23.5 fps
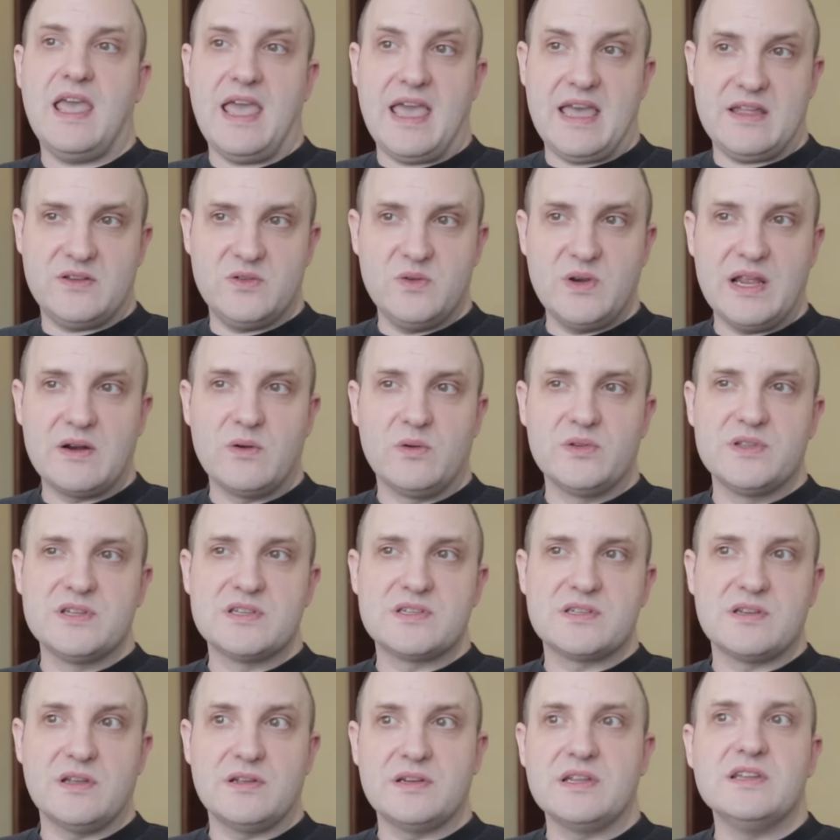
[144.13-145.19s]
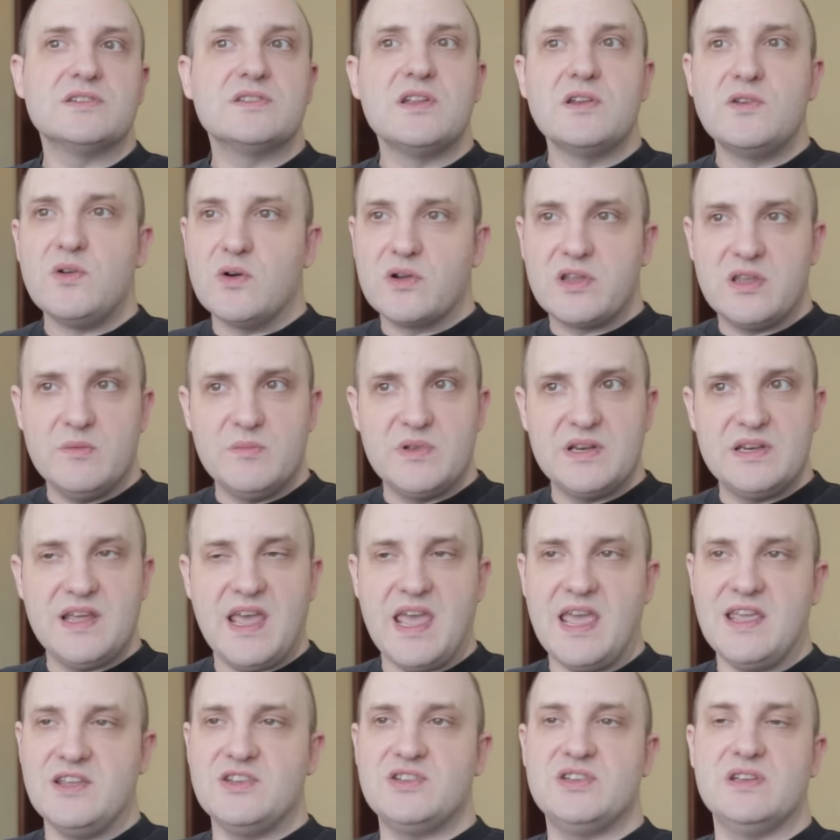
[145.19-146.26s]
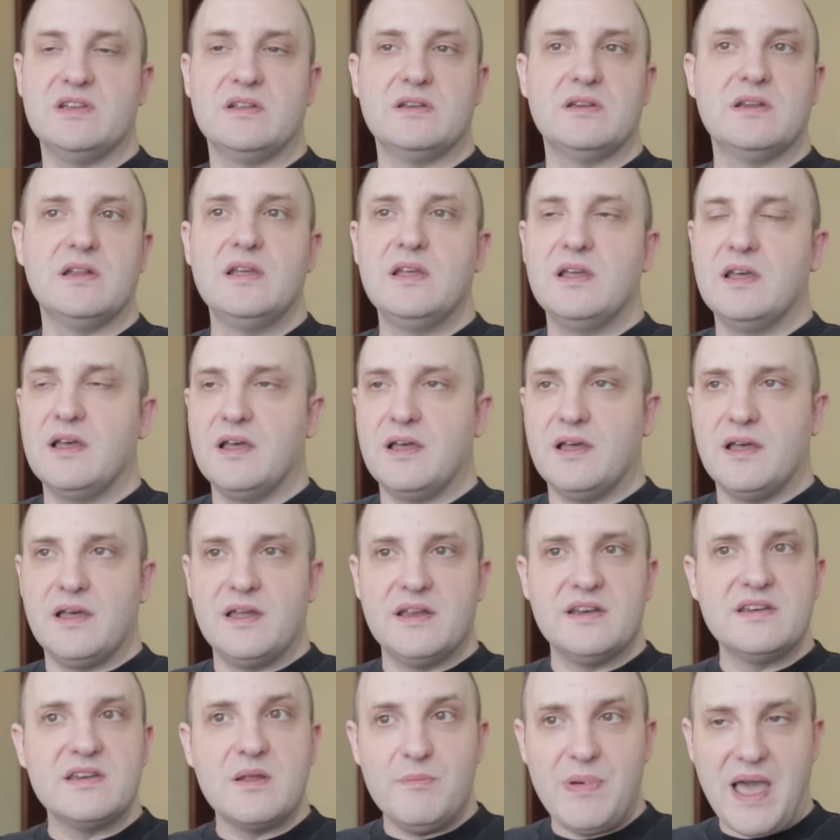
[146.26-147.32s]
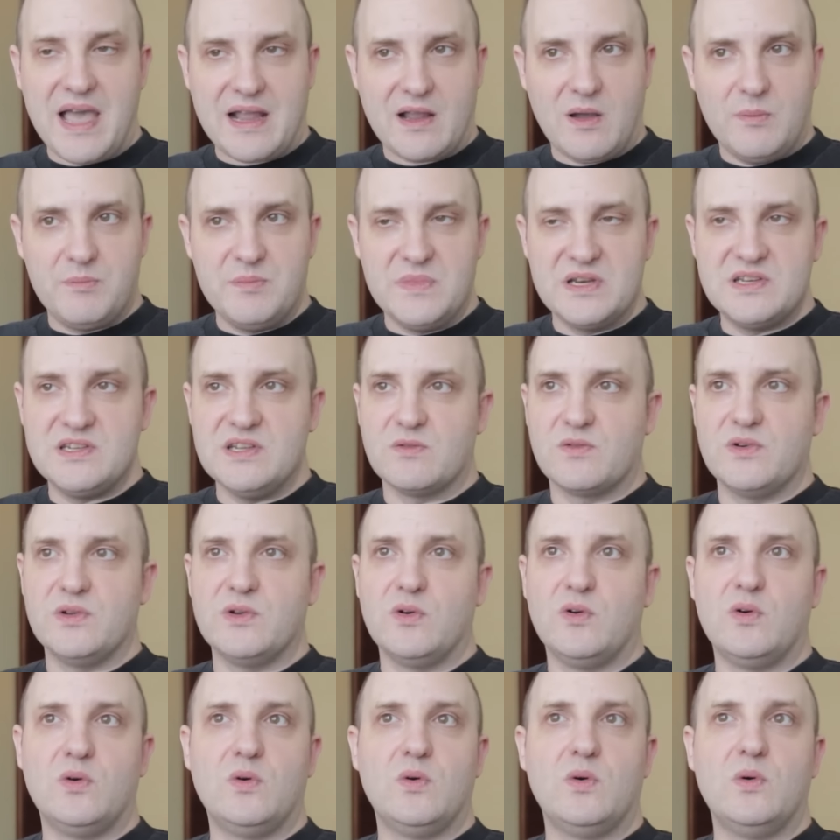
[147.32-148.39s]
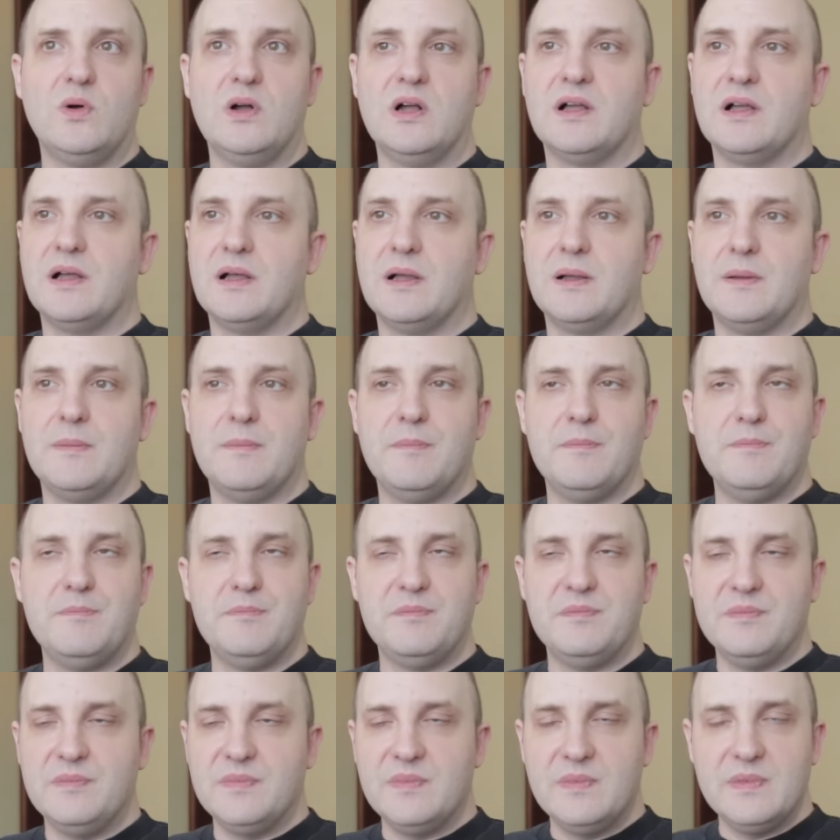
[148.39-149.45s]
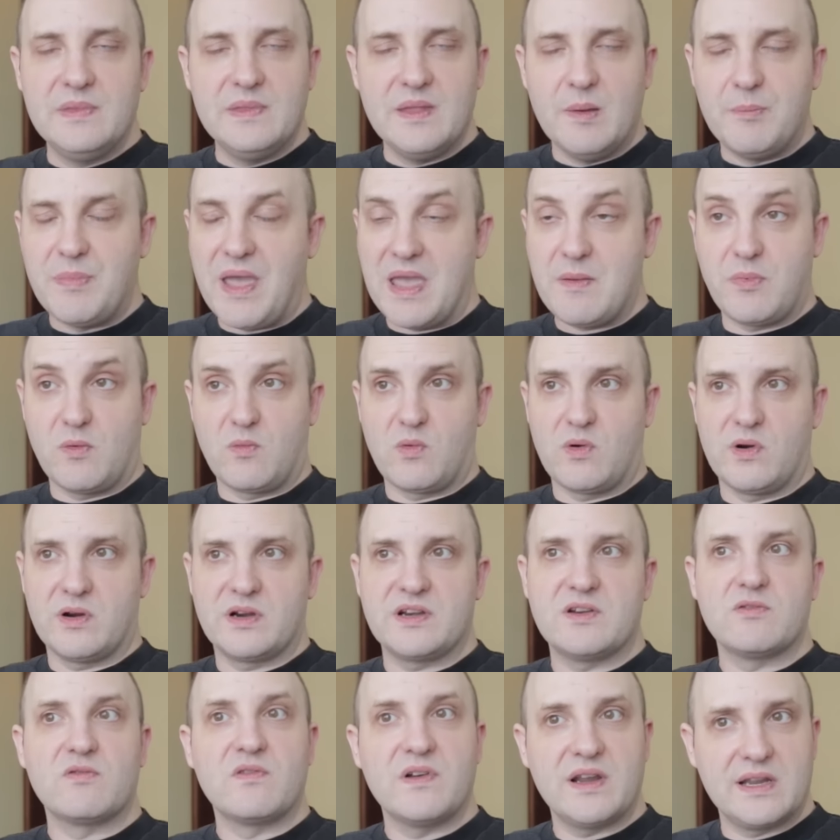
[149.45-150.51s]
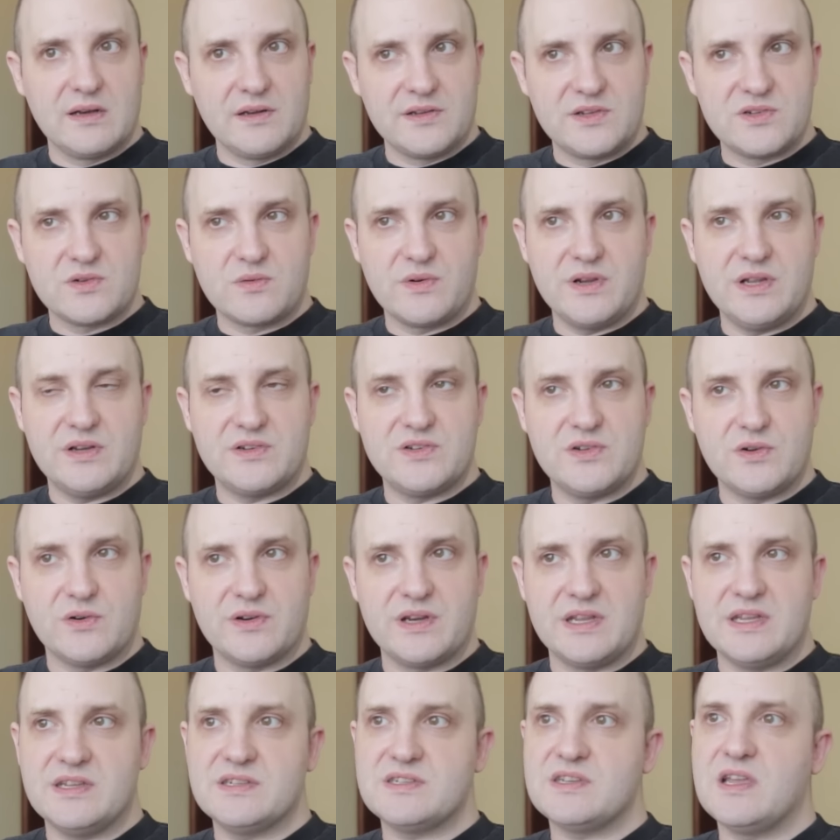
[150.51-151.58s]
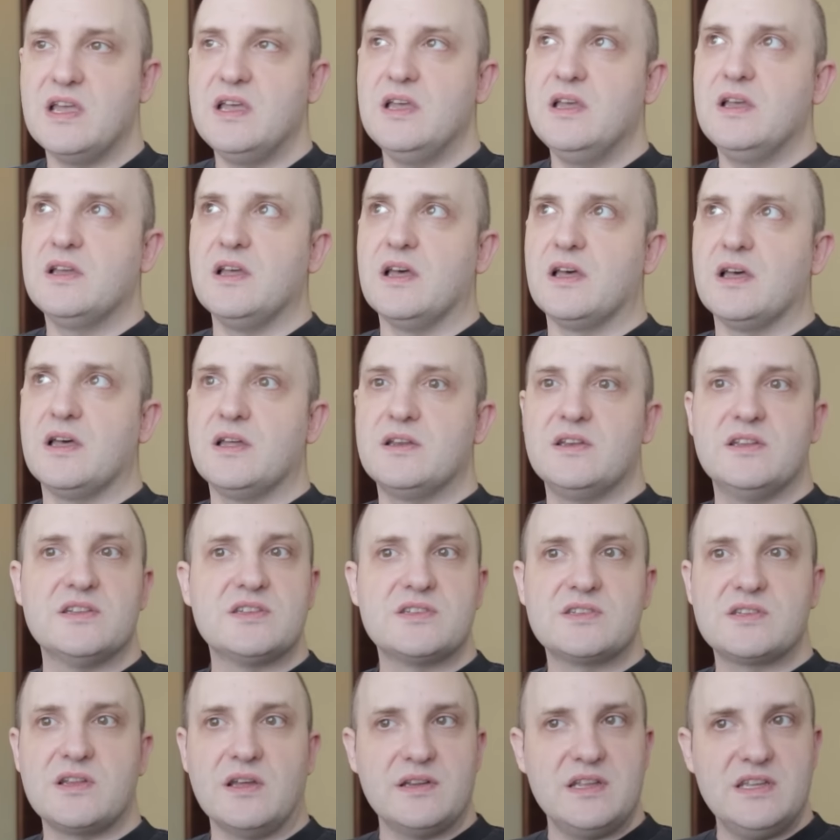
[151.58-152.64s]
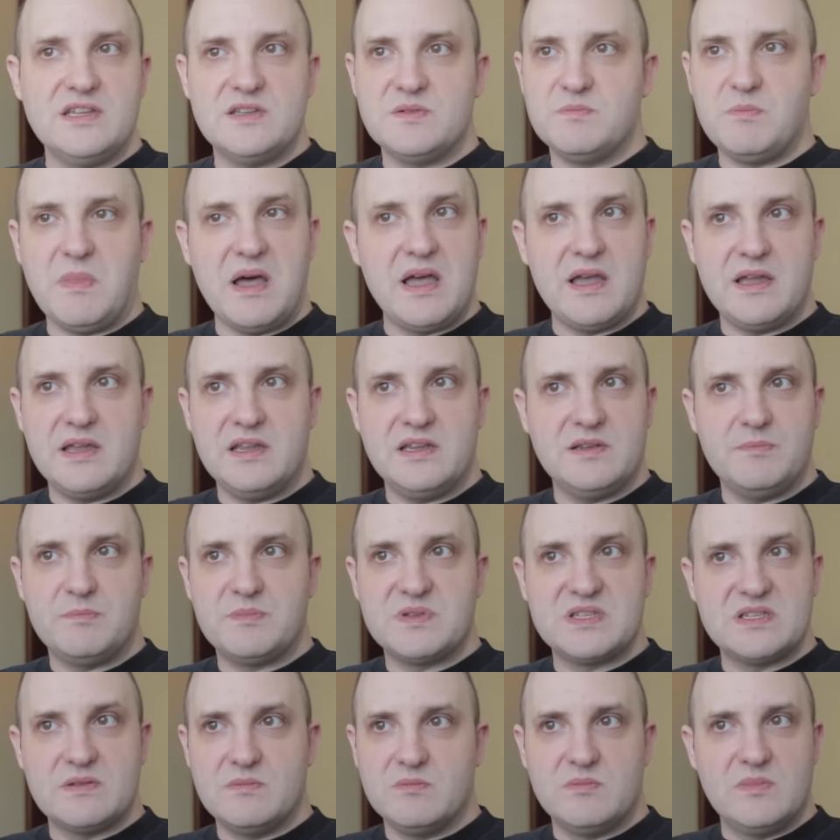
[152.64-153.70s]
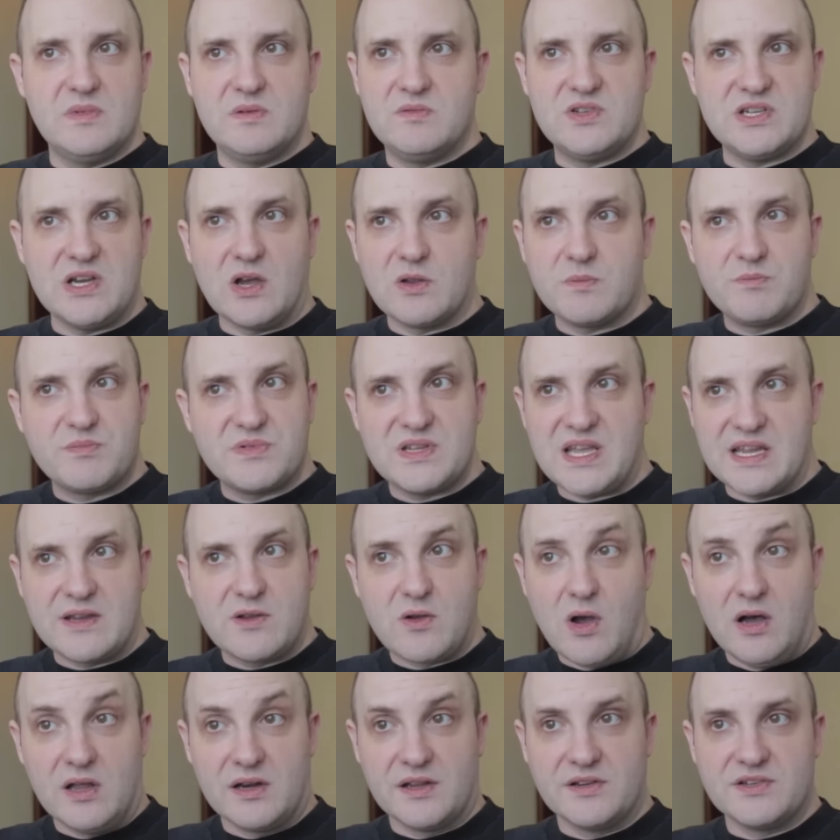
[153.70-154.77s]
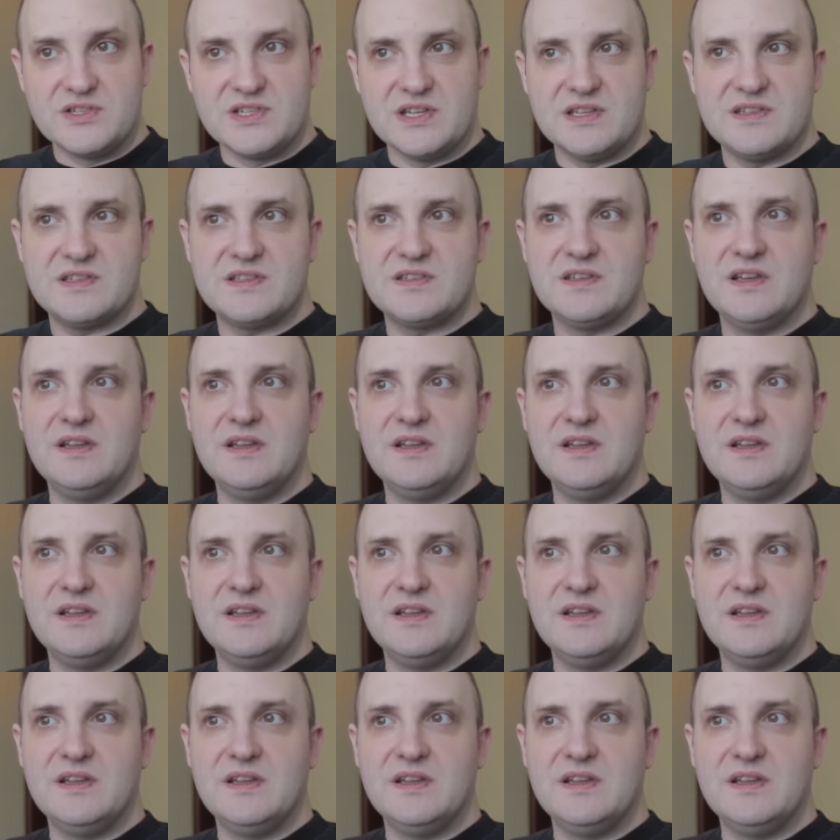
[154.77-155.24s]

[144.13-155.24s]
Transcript: Add to that all the studies, the documentation, uh, the backup material, um, the paperwork, the regulatory attorneys, uh, the studies by child psychologists.